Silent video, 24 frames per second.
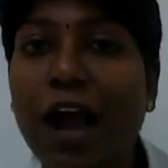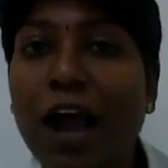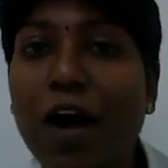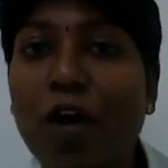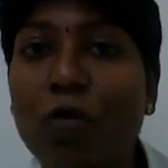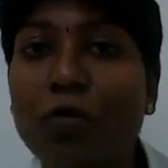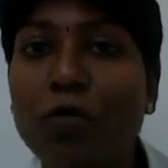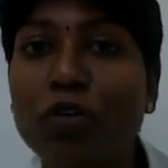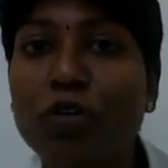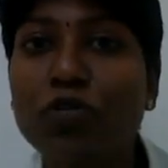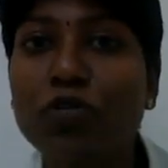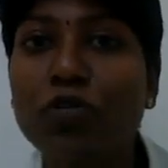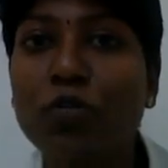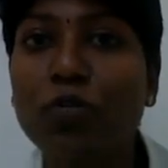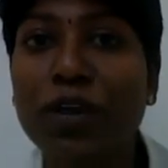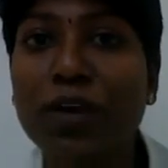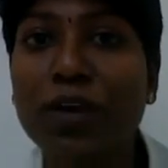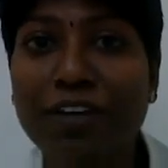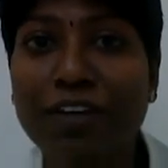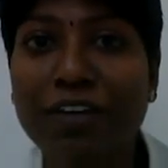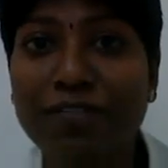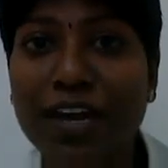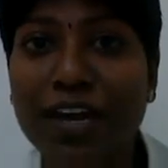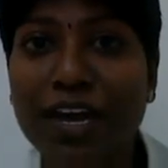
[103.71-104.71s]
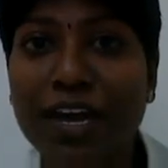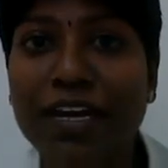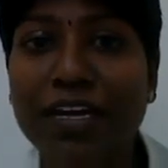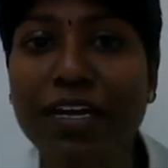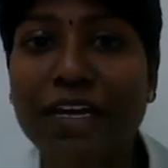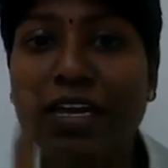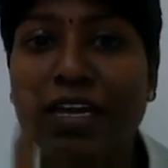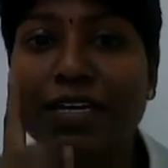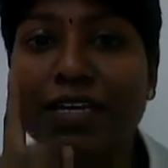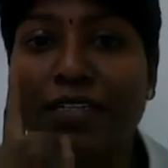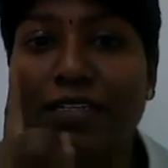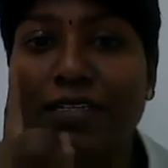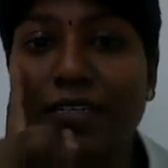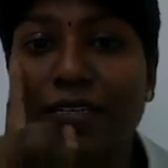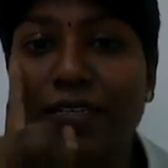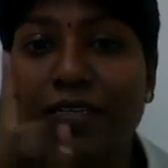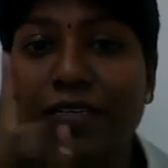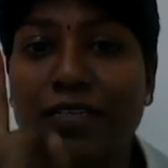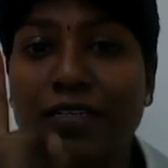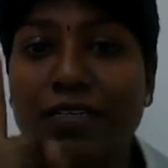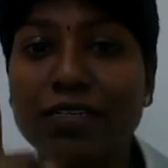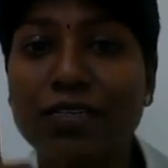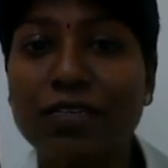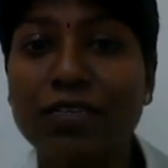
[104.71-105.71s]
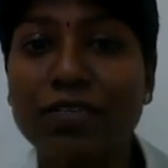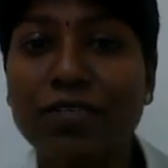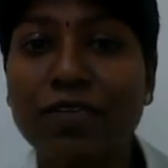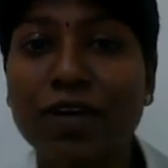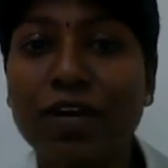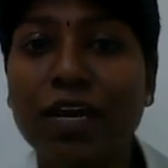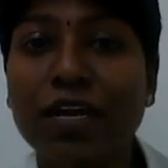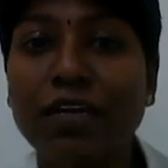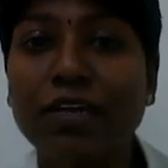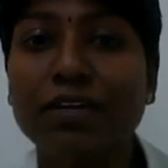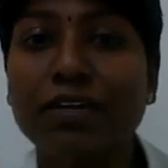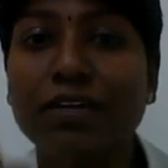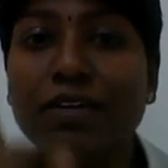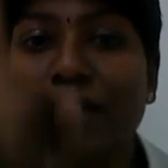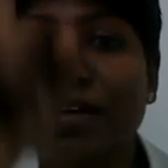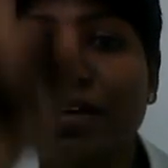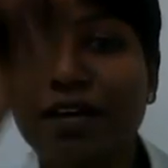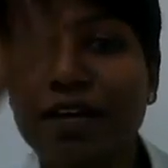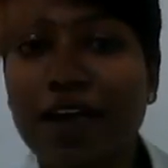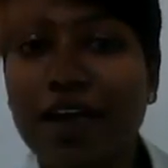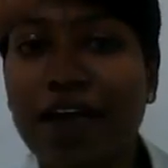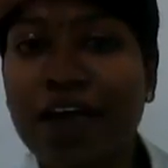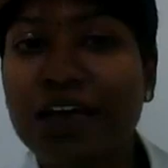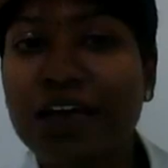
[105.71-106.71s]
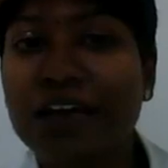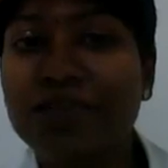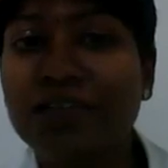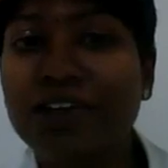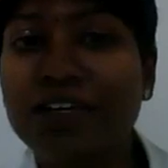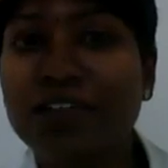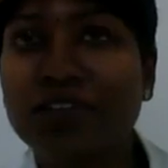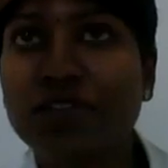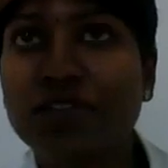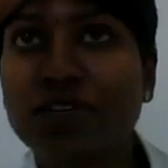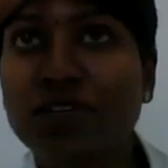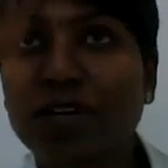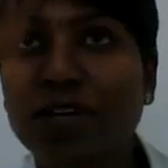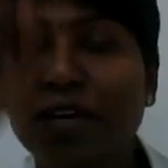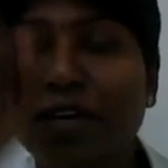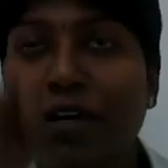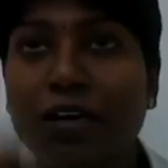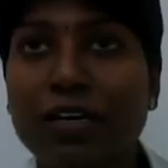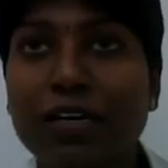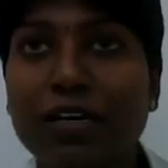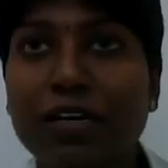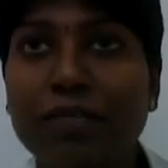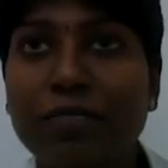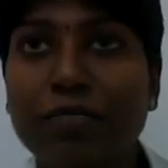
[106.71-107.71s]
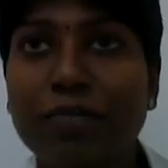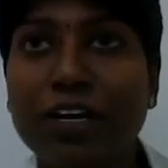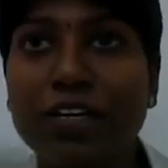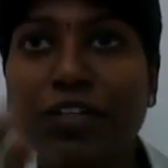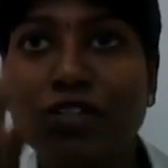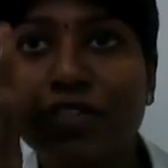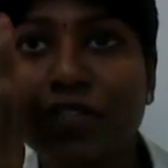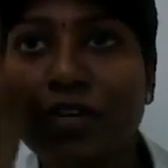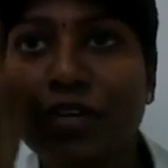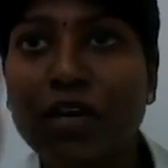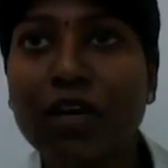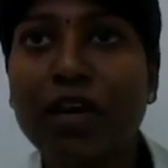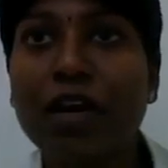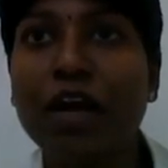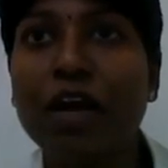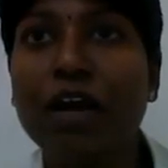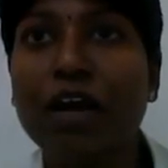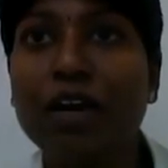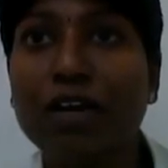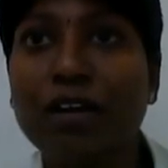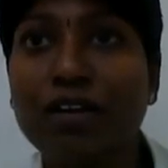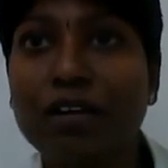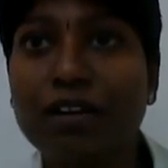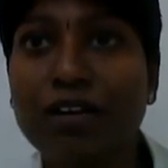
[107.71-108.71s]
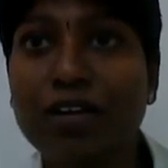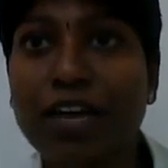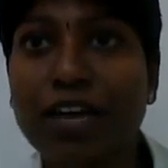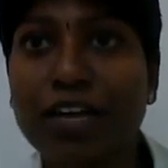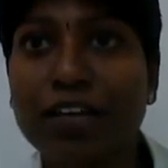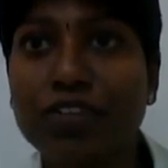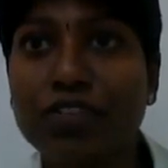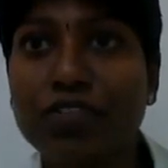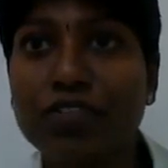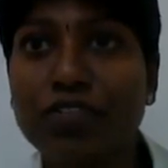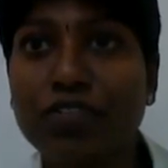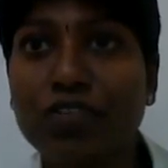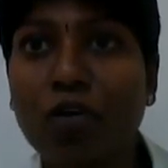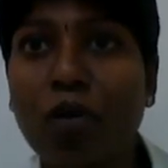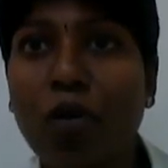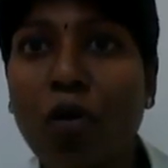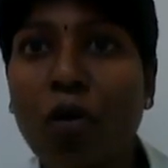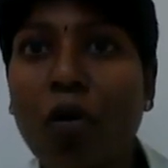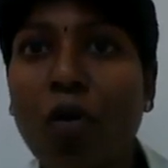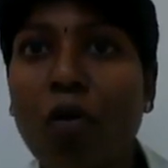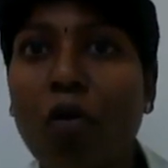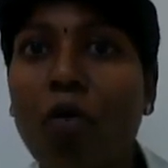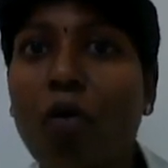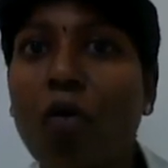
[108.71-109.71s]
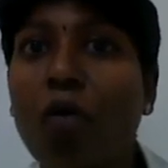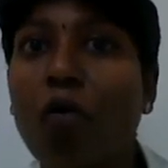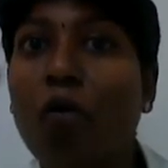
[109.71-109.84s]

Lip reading: I hope you know we have nine gazes: the straight, elevation, depression, dextro,